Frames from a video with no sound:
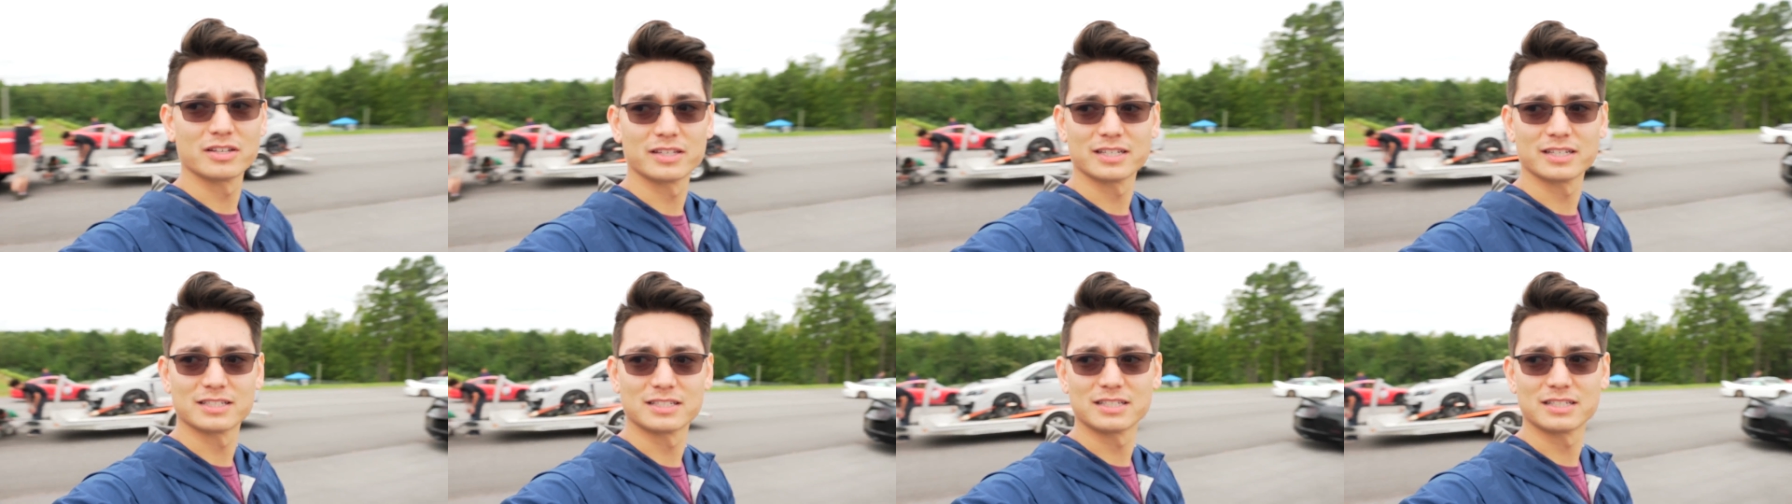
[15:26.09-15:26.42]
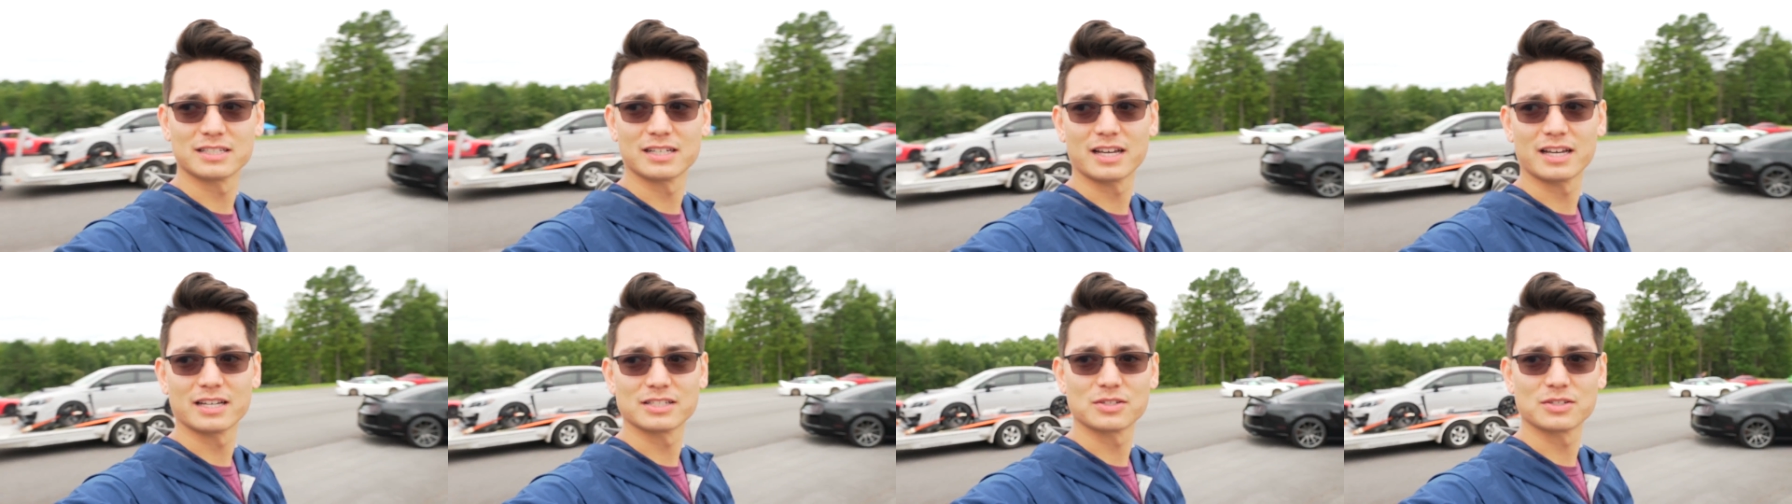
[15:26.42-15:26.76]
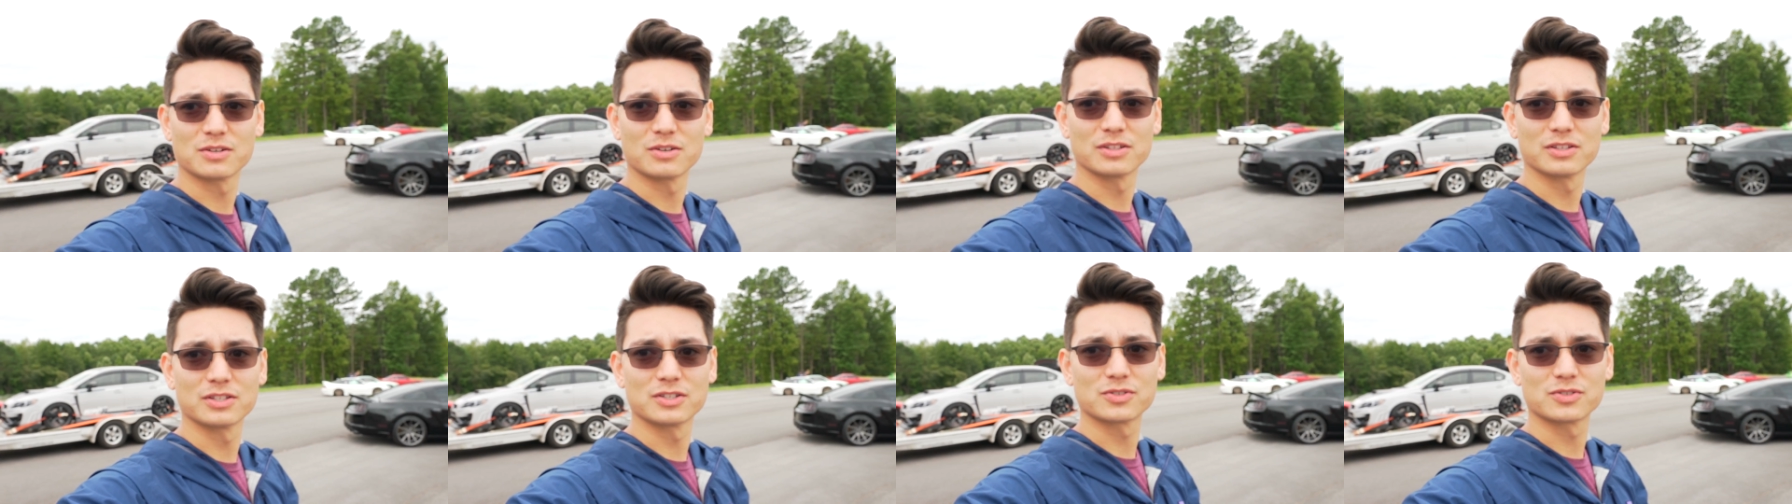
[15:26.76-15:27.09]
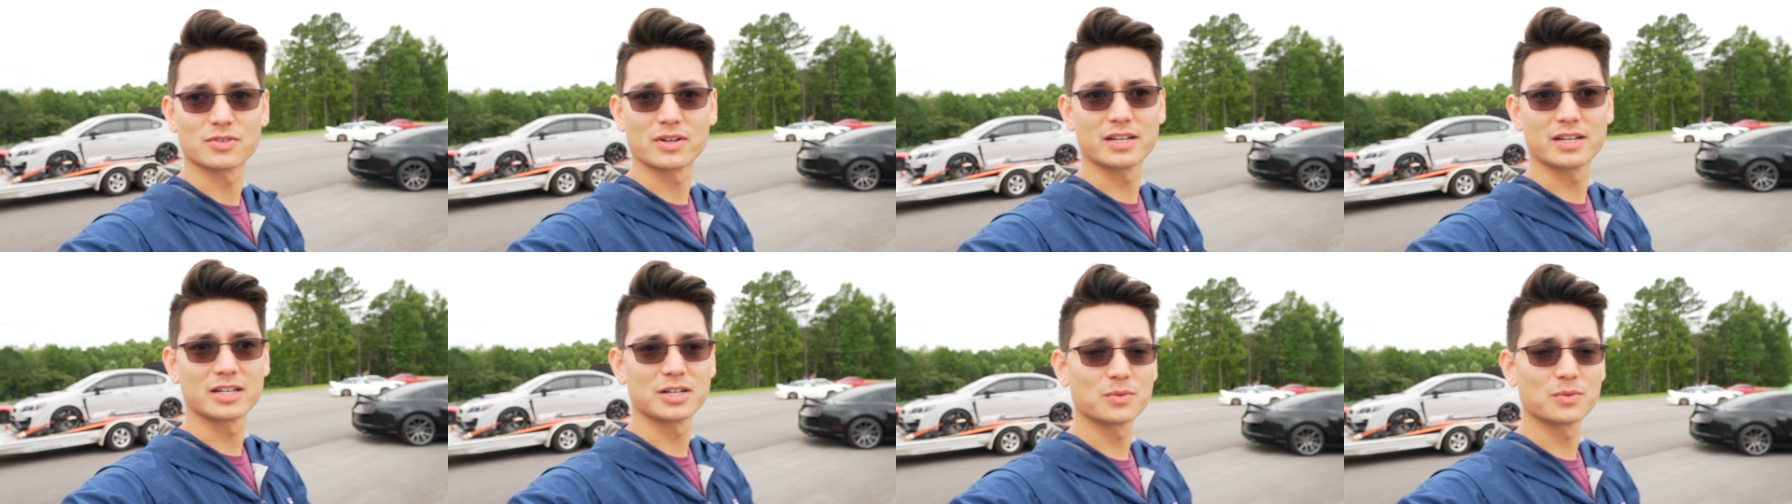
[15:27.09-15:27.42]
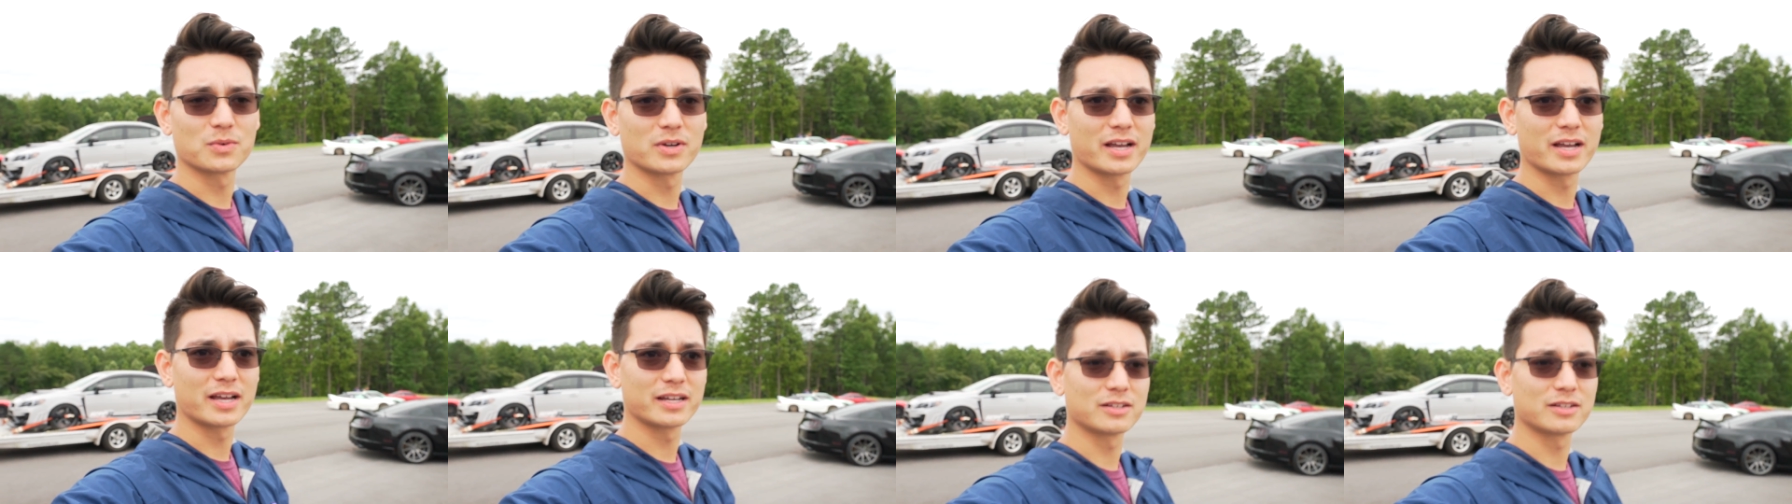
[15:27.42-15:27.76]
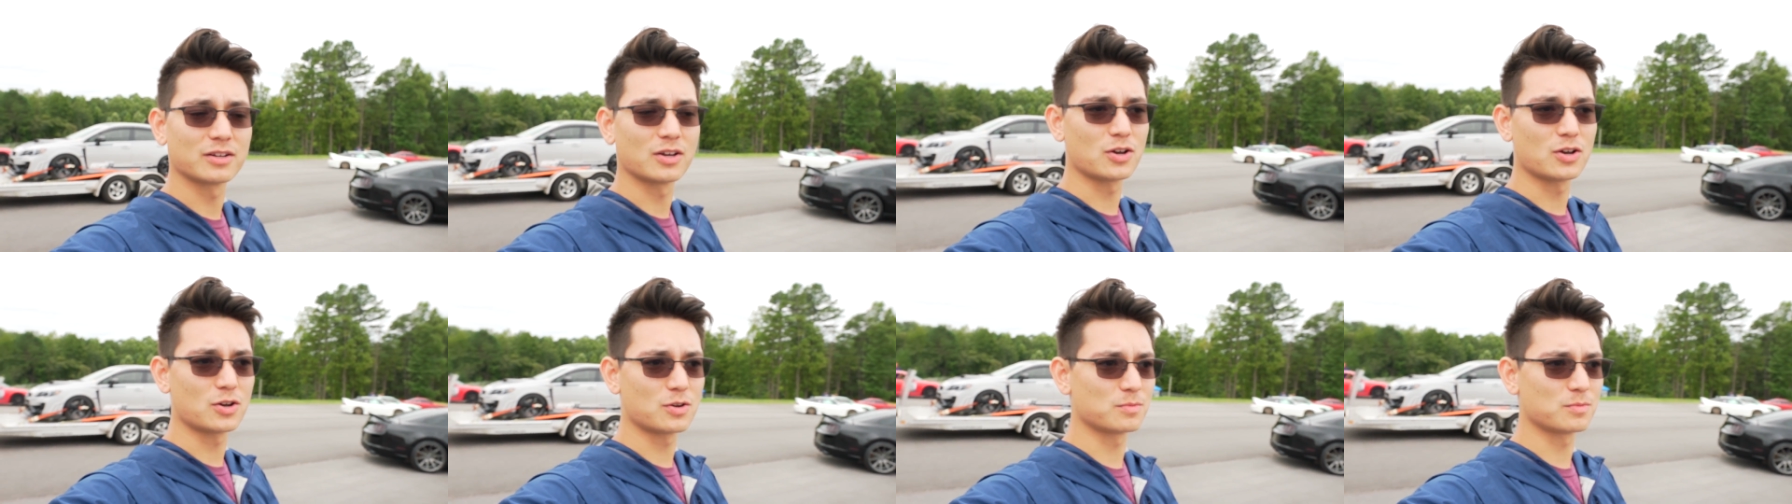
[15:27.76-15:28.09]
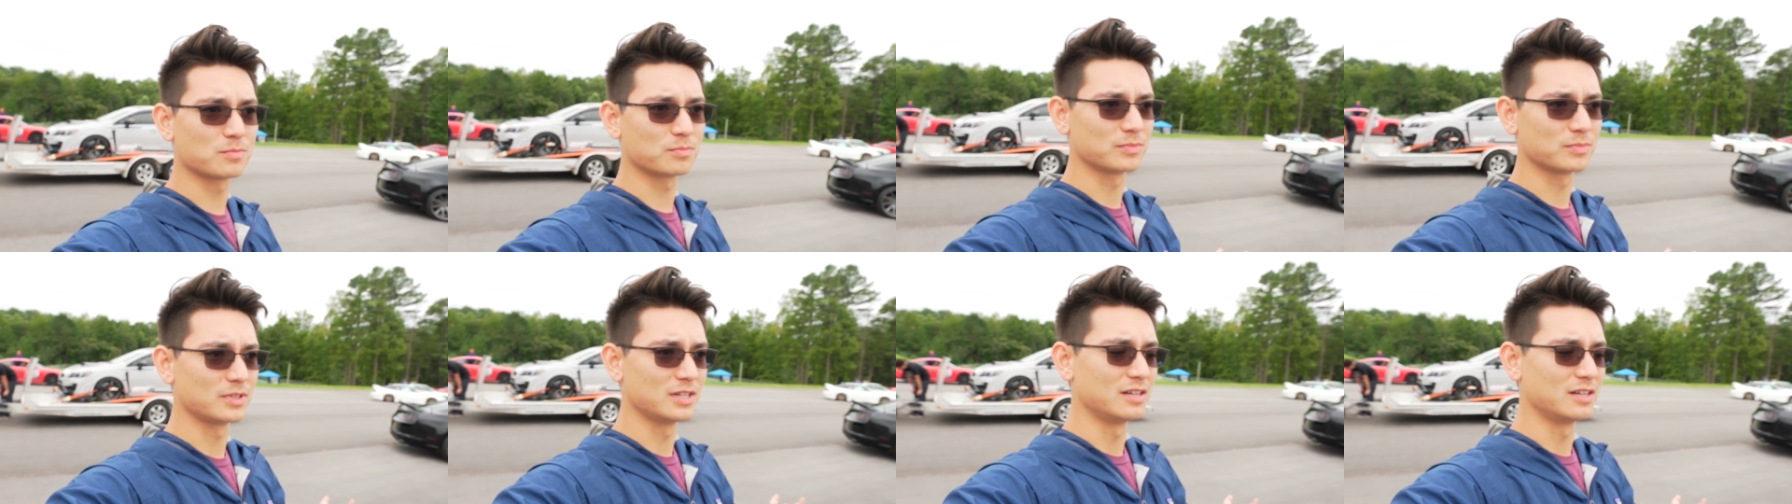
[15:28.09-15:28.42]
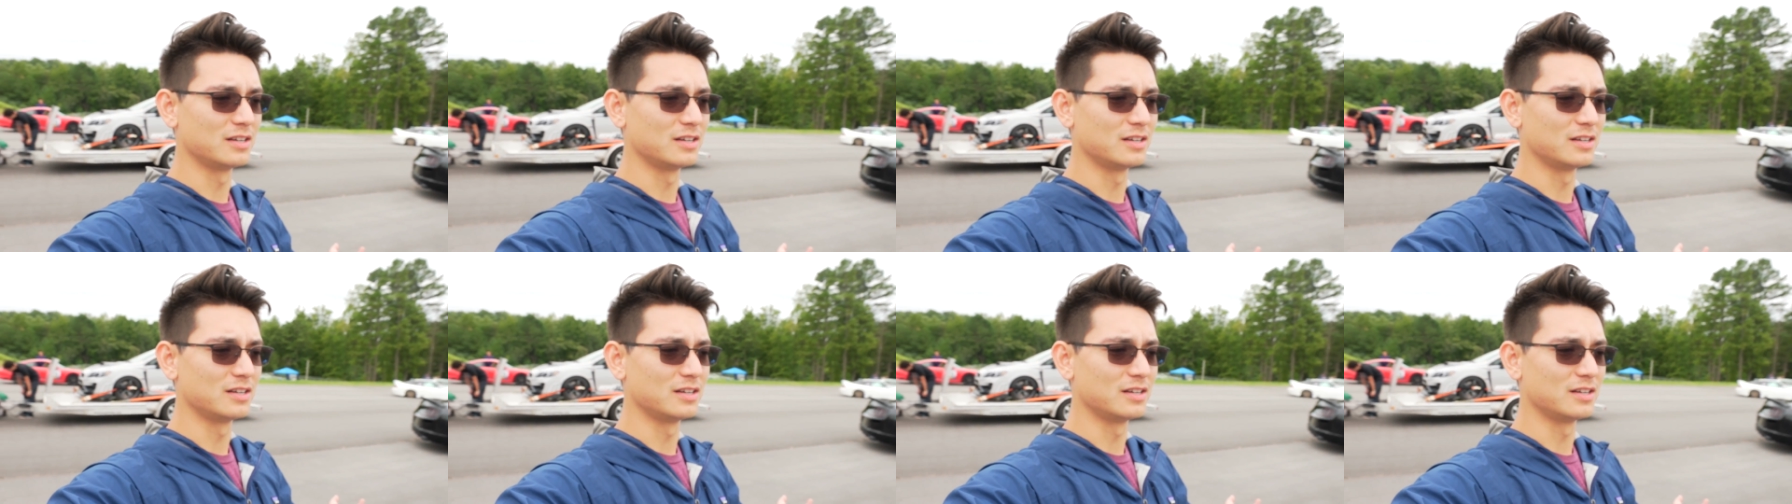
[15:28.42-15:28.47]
the S T I's going on the trailer, and we're heading home.